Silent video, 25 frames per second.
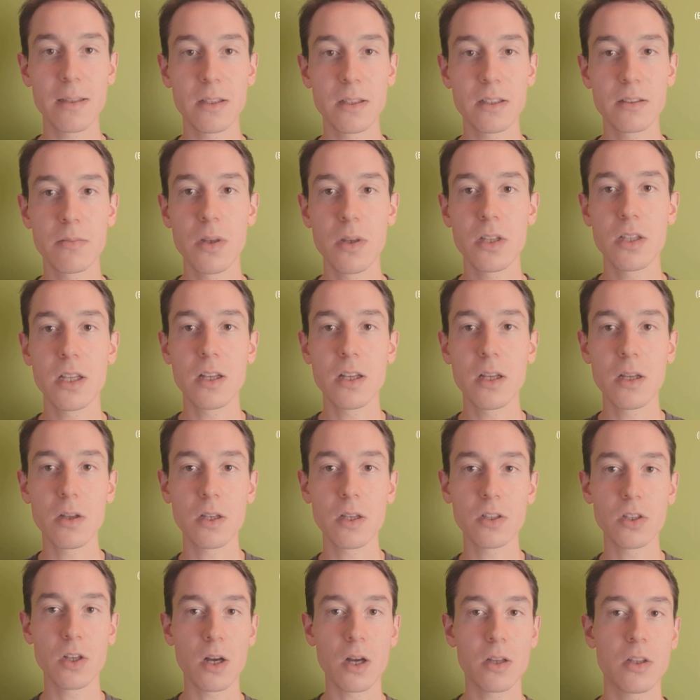this
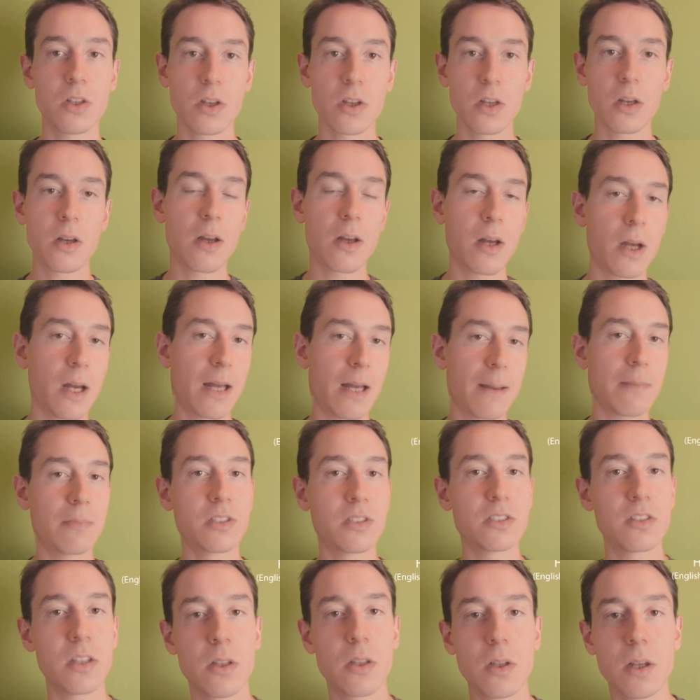particular juncture, I am
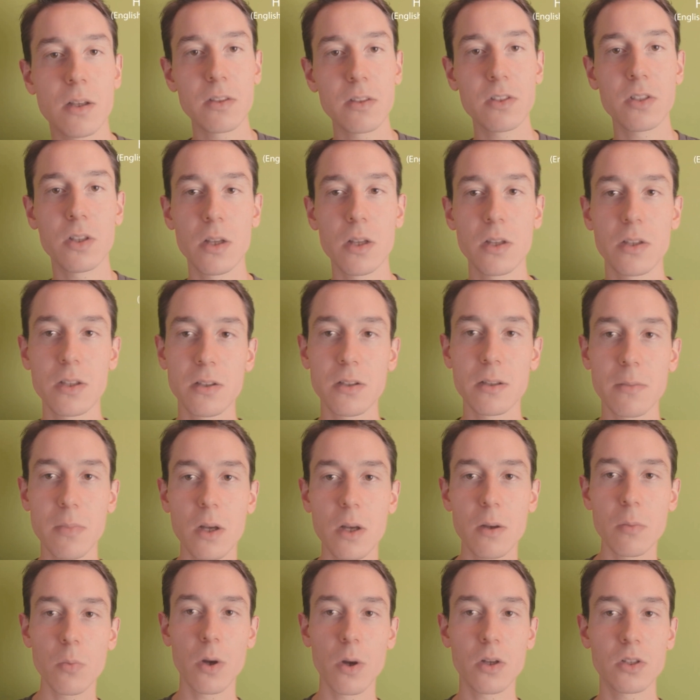still uncertain
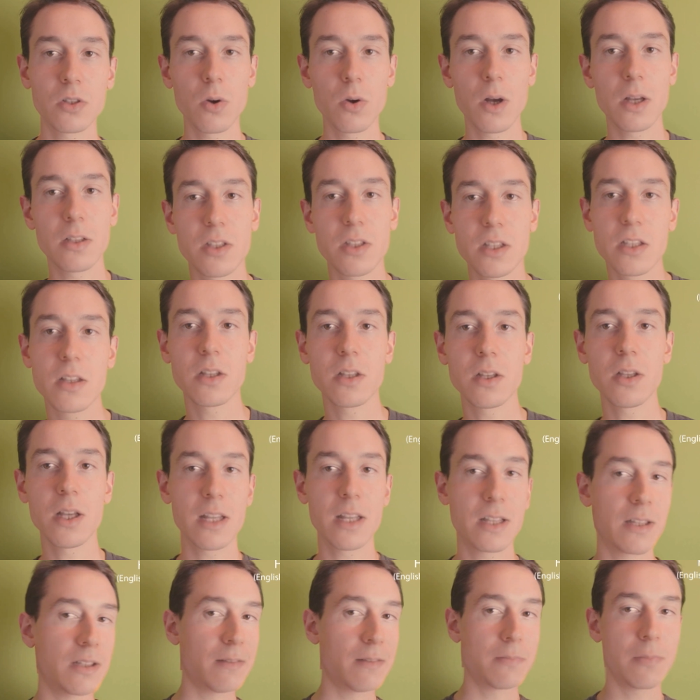about what to
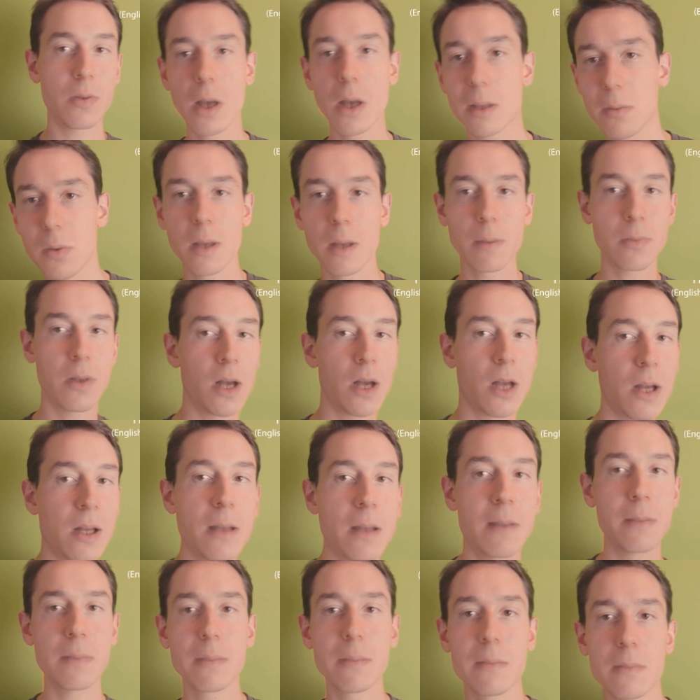articulate and blah blah
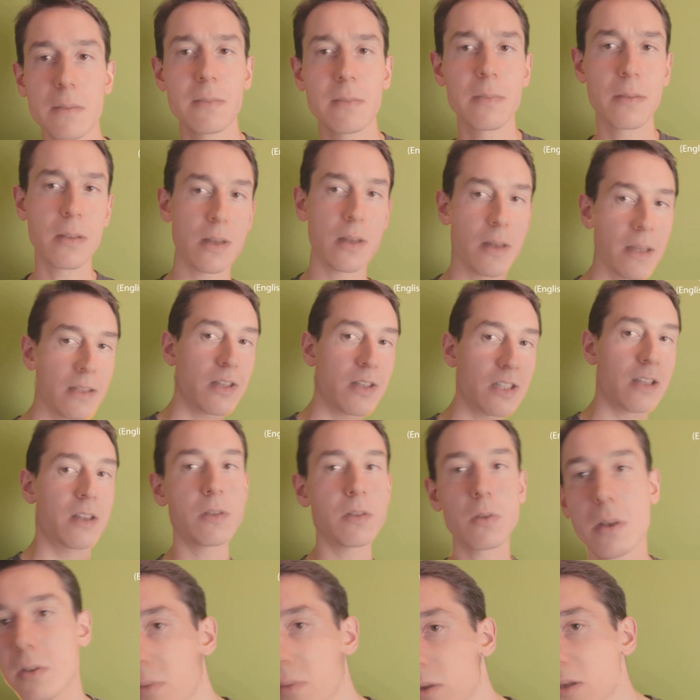blah,
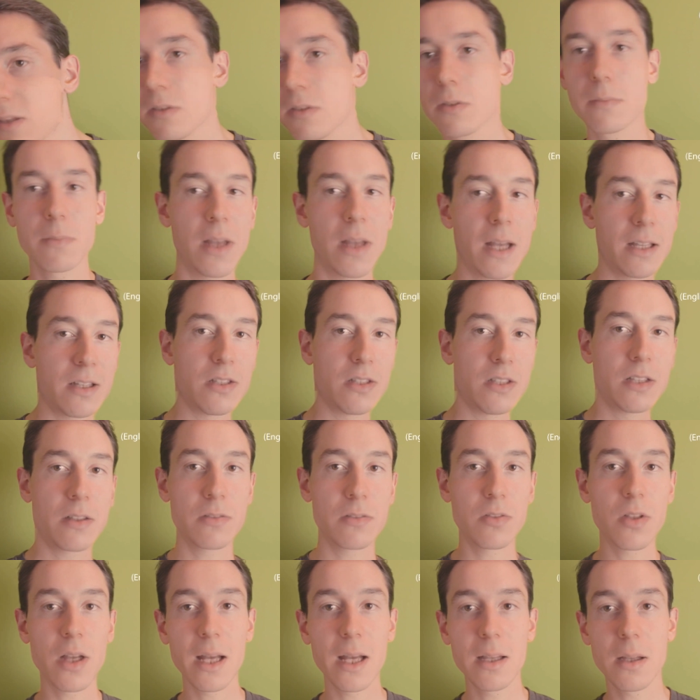continuing with
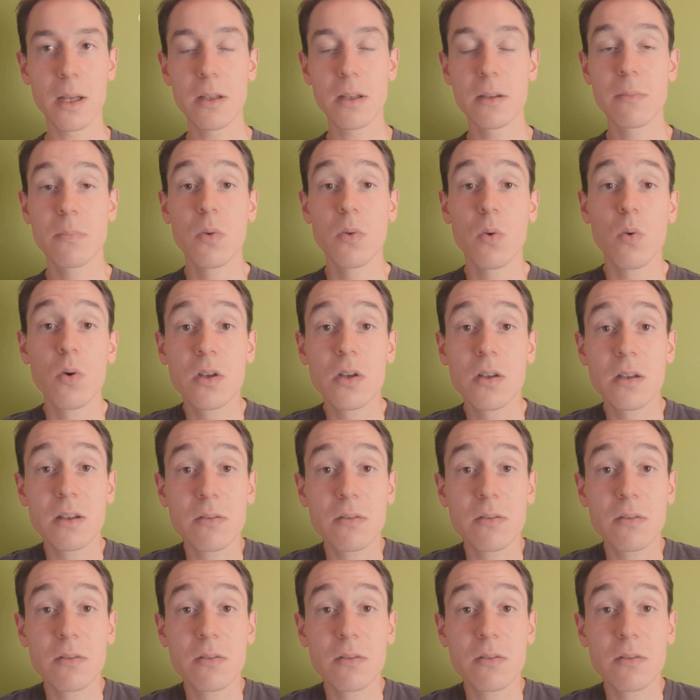repetitive and unimportant